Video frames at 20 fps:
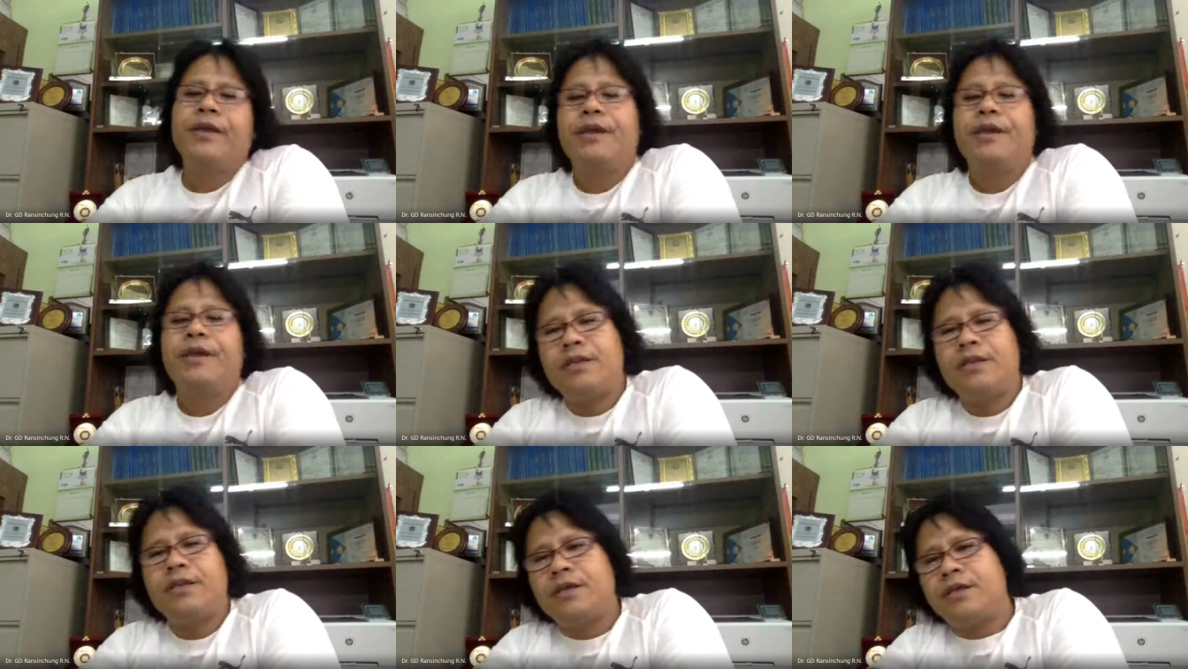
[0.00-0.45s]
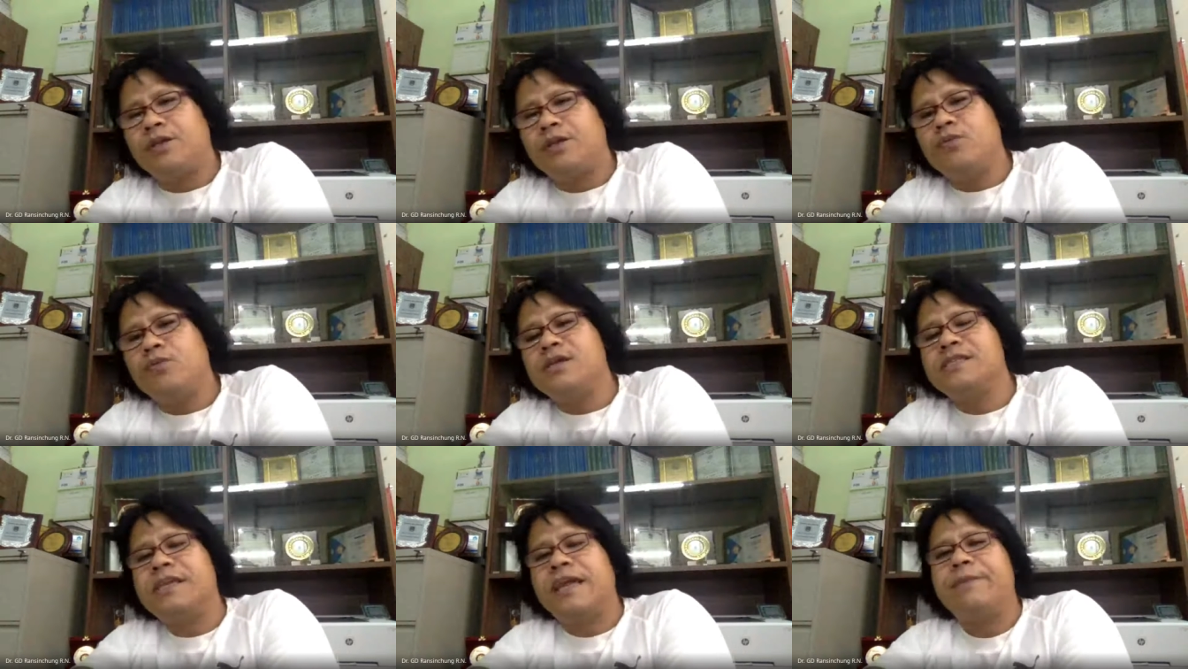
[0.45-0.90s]
It
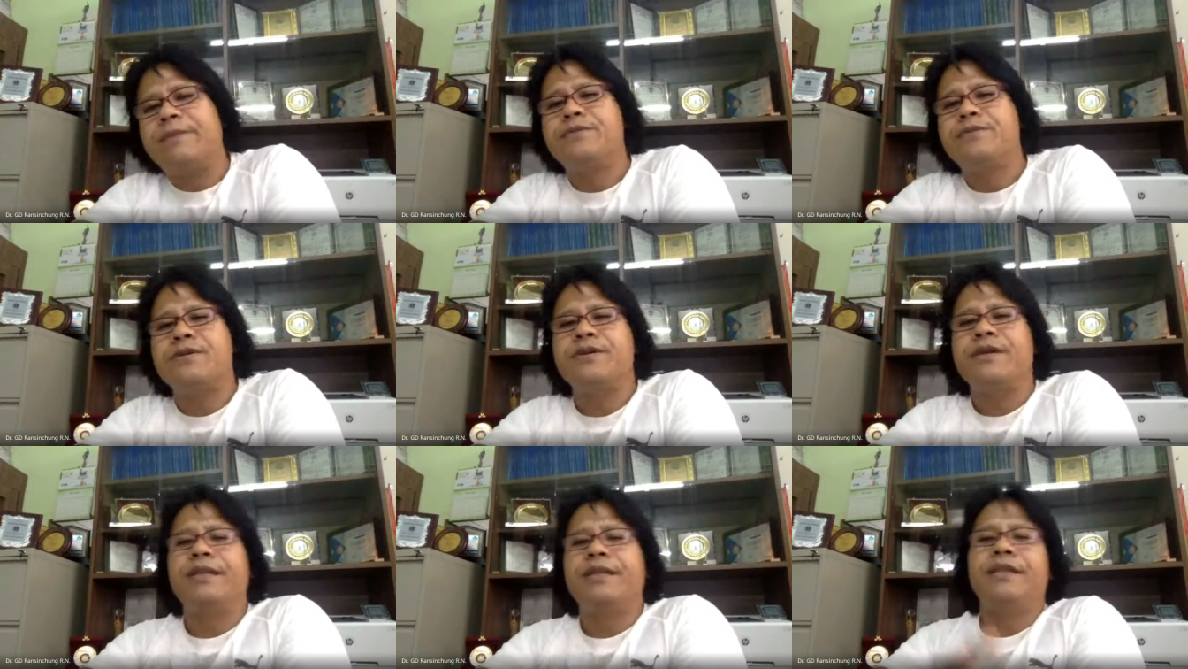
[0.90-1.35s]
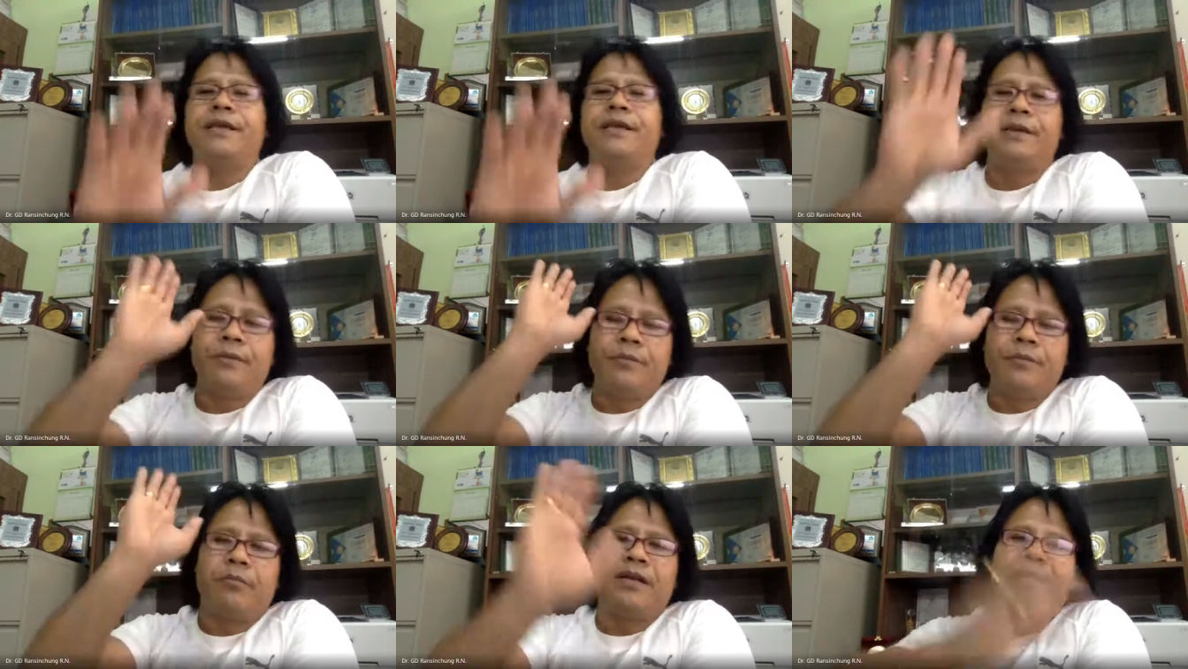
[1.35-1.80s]
was captured in
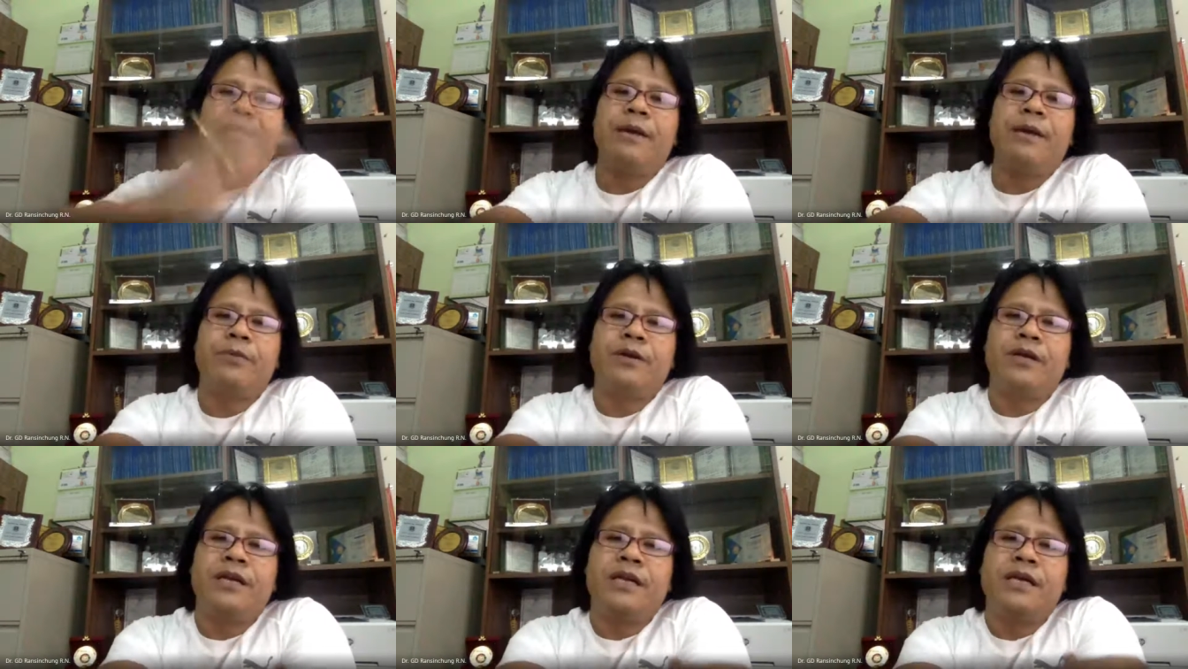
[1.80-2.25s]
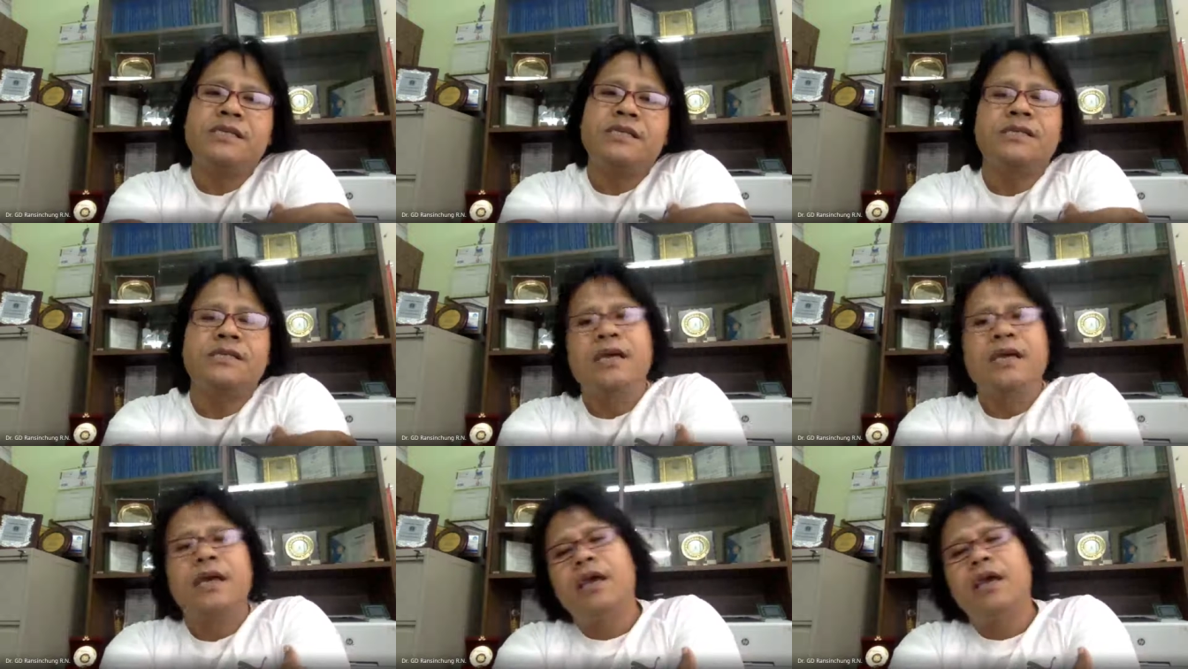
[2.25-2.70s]
the Madhya
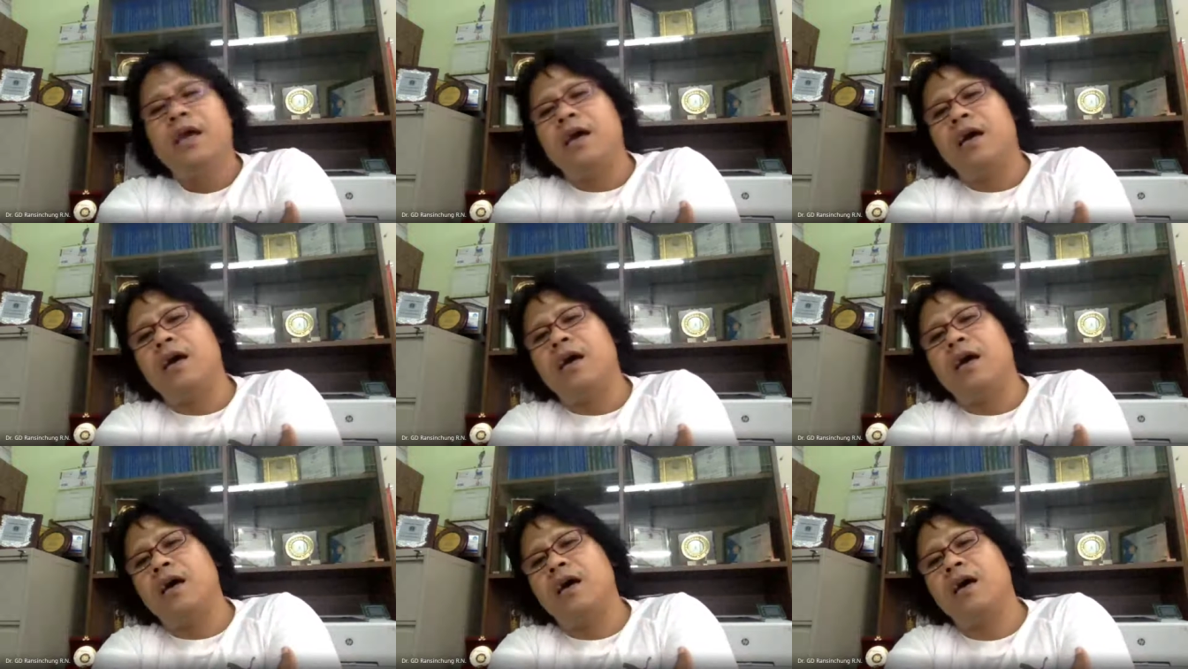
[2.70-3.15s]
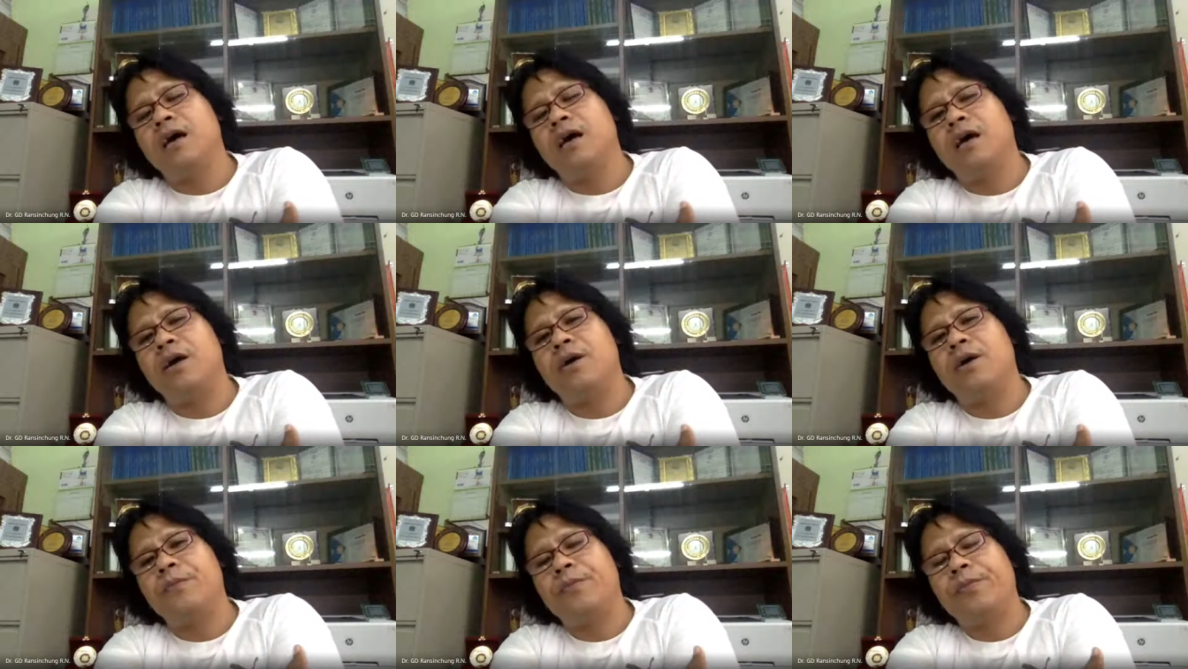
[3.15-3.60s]
Pradesh.
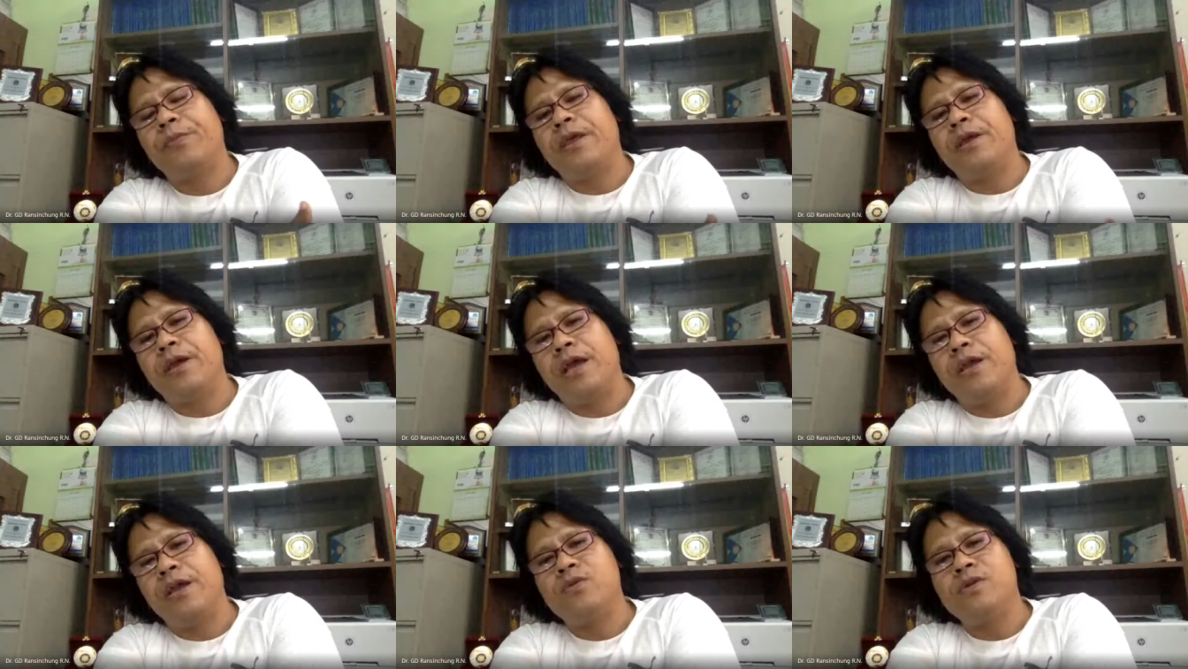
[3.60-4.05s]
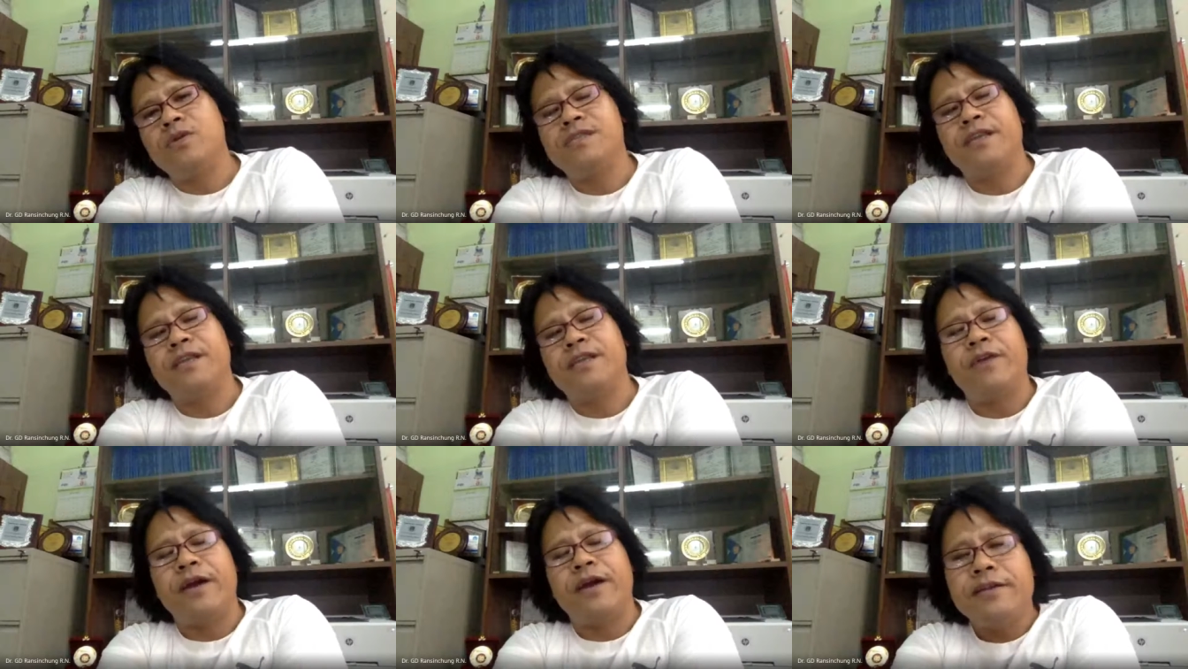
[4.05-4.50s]
I was
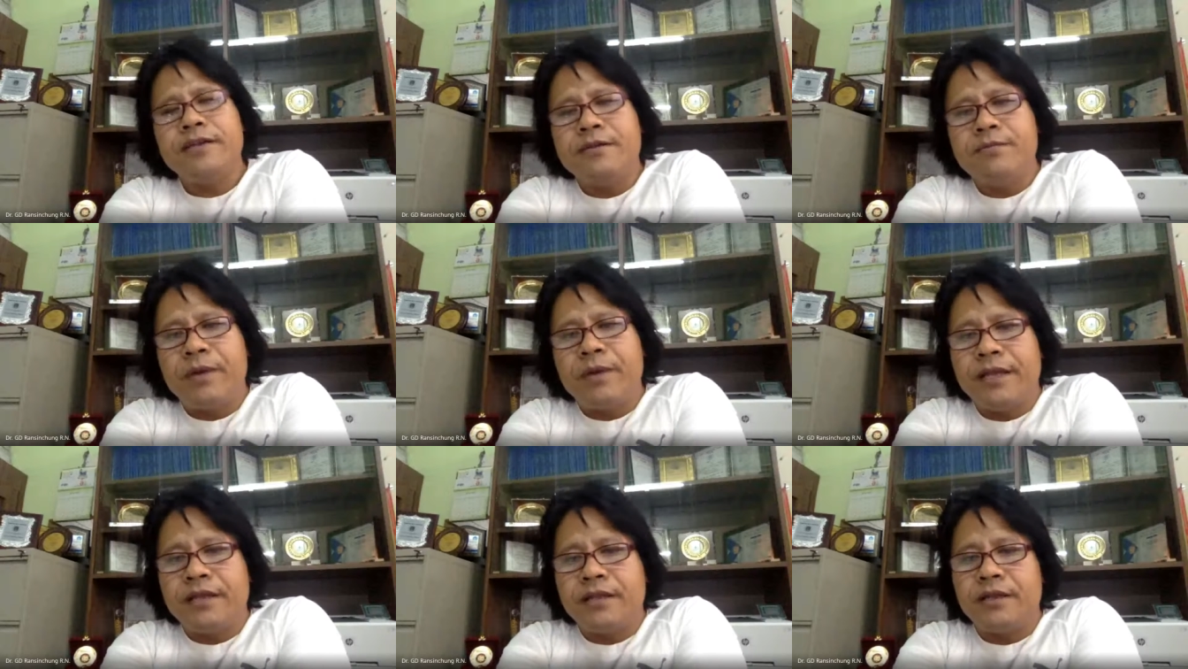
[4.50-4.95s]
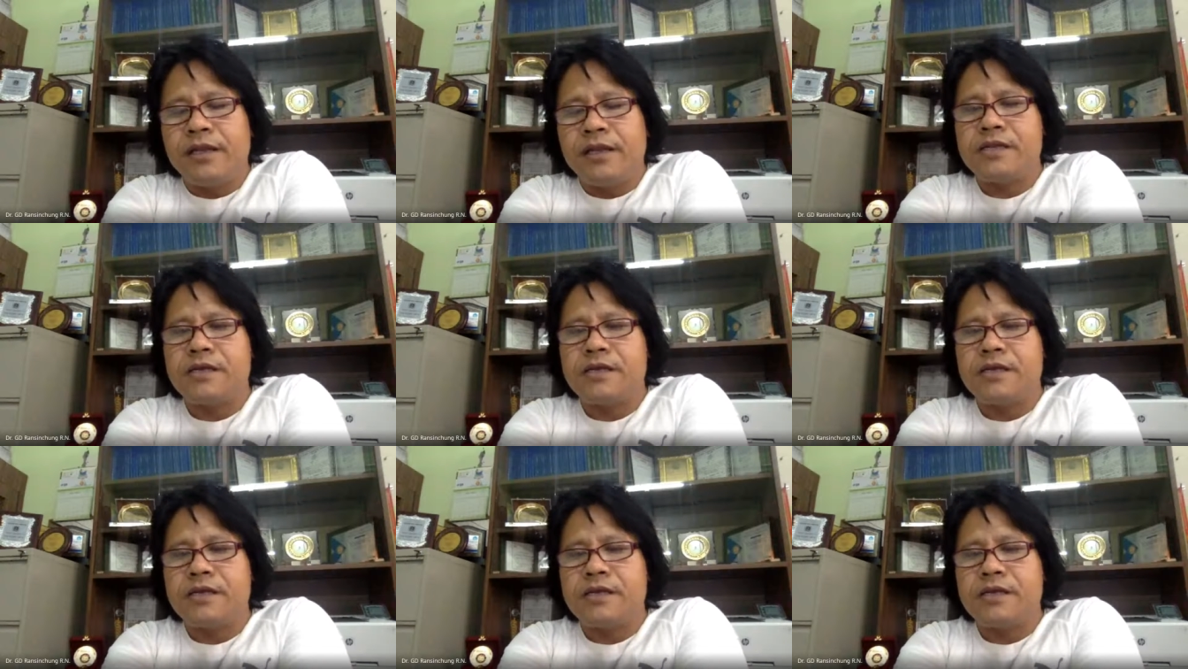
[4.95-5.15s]
invited by the